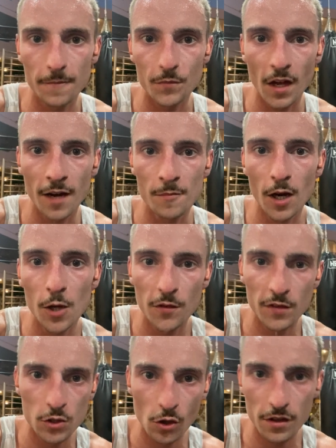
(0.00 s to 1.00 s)
I hope you've
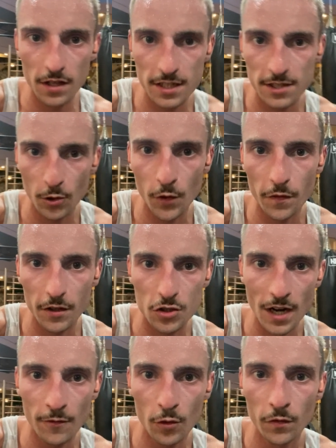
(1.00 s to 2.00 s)
enjoyed this sort of
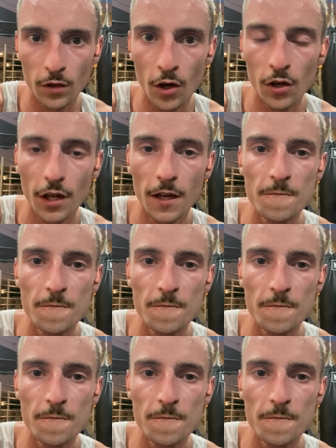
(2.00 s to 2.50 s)
travel vlog.